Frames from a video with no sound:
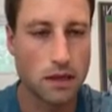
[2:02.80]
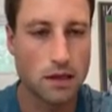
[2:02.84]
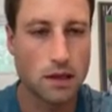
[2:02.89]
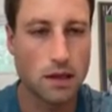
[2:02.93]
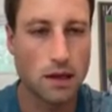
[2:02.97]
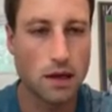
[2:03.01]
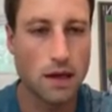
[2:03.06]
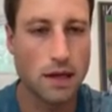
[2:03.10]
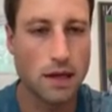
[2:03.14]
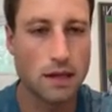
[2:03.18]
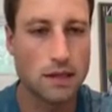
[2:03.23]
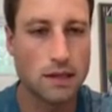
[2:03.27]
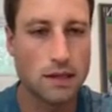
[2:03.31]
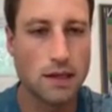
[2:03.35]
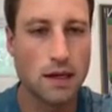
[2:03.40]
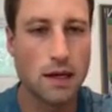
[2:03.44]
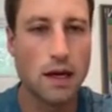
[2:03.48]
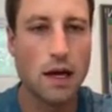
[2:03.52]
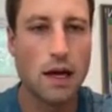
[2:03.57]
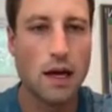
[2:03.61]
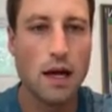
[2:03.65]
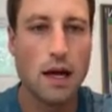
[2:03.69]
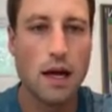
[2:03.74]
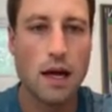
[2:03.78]
client.
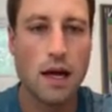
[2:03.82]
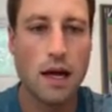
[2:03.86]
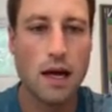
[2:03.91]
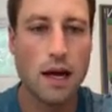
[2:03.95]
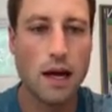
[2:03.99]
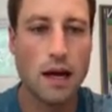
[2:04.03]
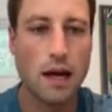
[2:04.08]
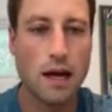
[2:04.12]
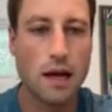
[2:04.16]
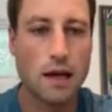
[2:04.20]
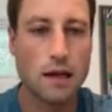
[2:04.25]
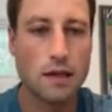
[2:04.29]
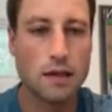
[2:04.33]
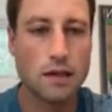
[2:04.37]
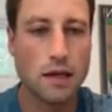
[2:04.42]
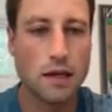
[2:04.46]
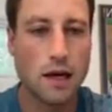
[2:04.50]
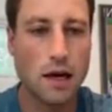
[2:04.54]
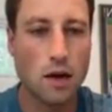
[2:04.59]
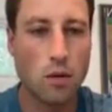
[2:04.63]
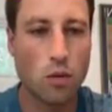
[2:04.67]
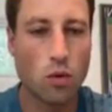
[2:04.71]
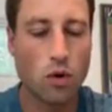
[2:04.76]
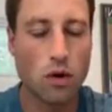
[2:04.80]
And
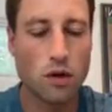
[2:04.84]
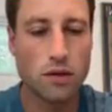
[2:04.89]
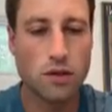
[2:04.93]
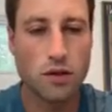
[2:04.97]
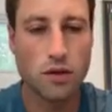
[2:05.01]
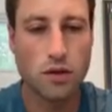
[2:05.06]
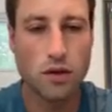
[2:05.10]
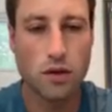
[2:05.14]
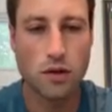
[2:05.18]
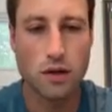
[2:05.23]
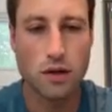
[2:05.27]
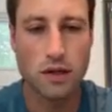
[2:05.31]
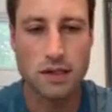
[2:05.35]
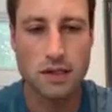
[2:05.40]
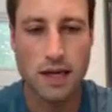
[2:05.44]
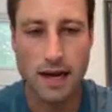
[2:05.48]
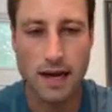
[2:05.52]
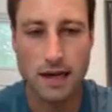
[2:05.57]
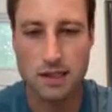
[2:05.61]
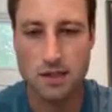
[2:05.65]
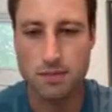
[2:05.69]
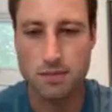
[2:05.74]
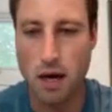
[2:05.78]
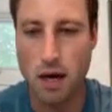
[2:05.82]
I want to go to
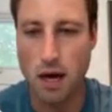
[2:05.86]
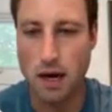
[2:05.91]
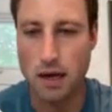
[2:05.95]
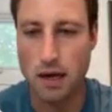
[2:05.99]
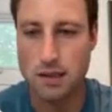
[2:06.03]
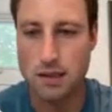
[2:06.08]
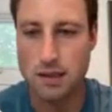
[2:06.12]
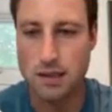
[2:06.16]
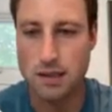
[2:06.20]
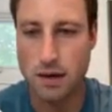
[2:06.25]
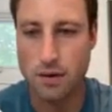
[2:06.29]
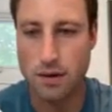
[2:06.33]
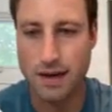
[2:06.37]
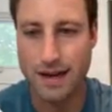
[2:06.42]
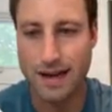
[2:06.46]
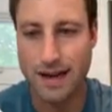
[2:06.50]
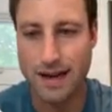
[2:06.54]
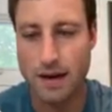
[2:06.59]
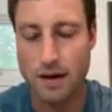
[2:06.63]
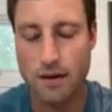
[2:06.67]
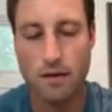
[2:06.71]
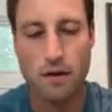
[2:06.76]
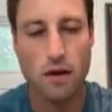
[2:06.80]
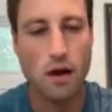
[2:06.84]
text box. Now,
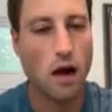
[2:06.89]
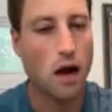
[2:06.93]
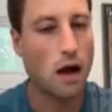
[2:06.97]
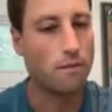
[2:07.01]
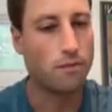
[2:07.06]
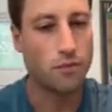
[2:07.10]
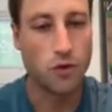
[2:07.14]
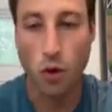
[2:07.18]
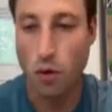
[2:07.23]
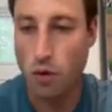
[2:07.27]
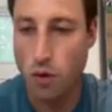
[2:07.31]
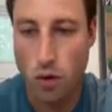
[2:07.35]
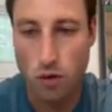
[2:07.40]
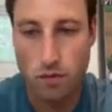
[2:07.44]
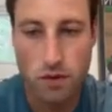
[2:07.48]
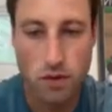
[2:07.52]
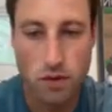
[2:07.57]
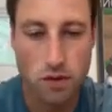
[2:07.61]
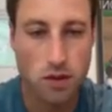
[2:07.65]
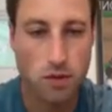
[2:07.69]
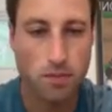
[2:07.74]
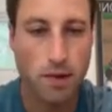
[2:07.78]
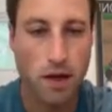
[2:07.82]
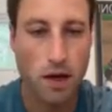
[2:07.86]
again, don't know if
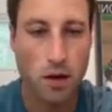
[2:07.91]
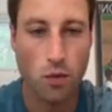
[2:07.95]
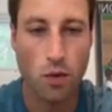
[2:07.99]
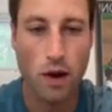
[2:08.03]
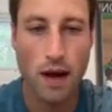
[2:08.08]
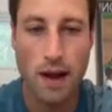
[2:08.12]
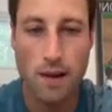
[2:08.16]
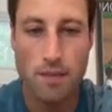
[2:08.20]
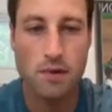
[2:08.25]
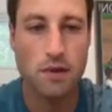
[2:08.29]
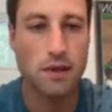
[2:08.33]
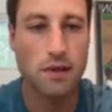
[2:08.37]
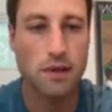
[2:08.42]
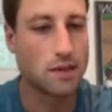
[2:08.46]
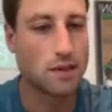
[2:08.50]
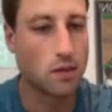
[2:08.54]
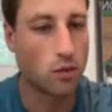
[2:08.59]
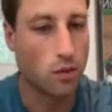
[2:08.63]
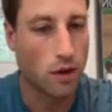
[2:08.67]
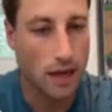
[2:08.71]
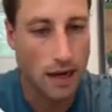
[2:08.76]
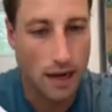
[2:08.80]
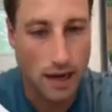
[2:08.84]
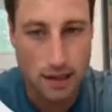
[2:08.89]
there's a better way, but this is
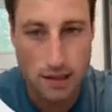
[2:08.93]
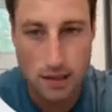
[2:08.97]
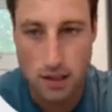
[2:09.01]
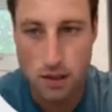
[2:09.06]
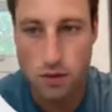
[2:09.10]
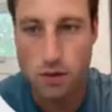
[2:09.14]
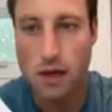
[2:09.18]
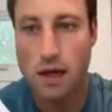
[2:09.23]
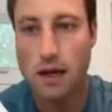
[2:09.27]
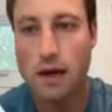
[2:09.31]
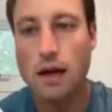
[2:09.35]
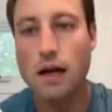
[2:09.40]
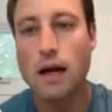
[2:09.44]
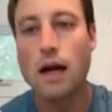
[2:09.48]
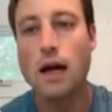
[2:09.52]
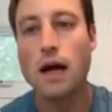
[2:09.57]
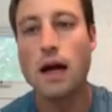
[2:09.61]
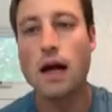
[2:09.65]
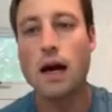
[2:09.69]
the way I do it.